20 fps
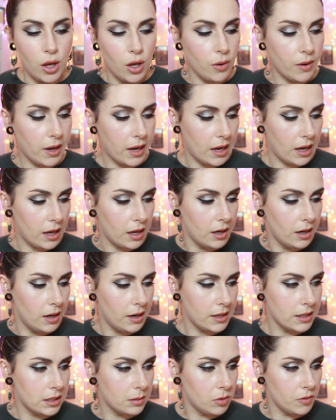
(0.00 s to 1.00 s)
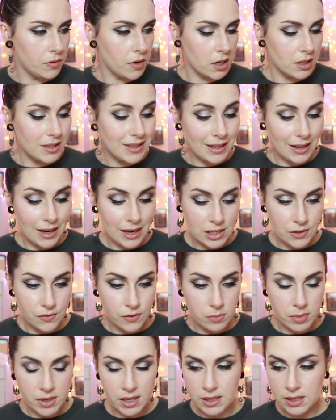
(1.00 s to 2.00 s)
Okay, let's move on to the last
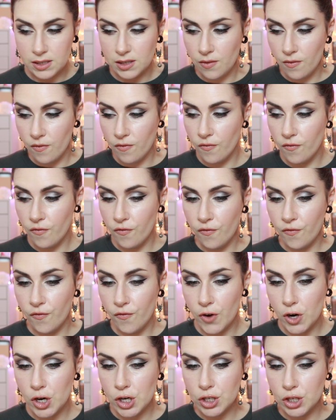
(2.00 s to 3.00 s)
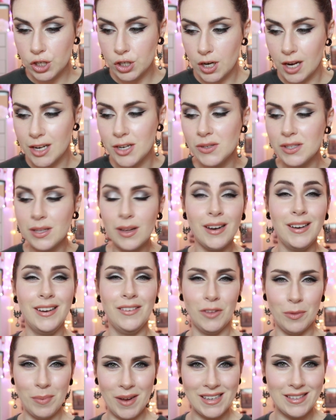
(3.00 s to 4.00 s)
few bits. First, I'll use the,
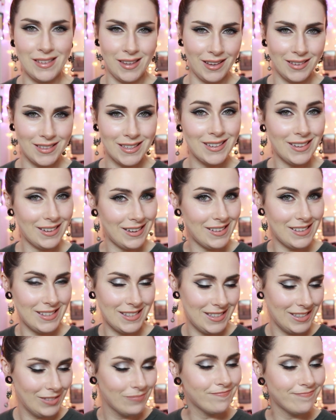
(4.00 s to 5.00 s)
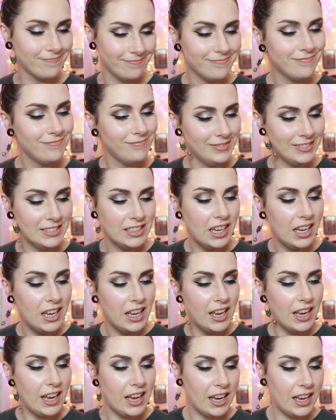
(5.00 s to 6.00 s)
leave the best thing to last.
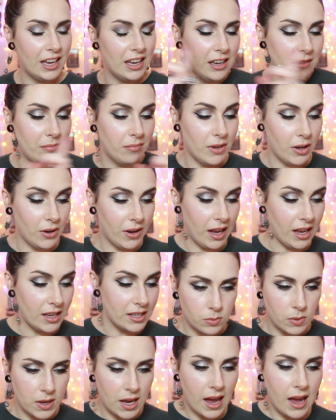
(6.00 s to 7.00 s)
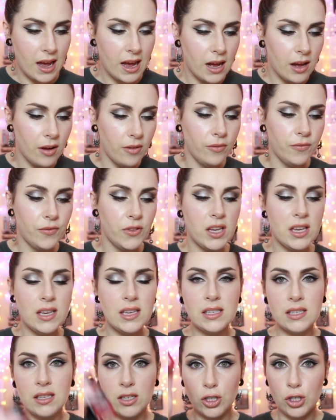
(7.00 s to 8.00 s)
Um, okay, so we have
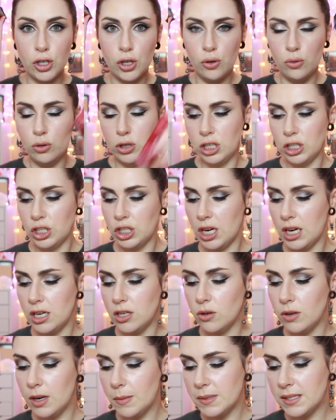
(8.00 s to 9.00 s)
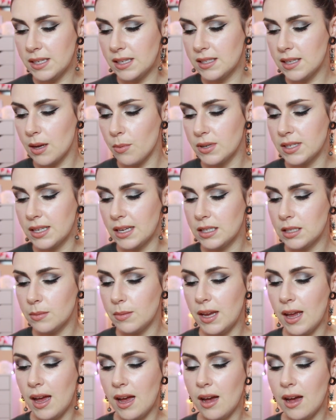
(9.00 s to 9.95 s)
these two Shiseido lipsticks that were sent to me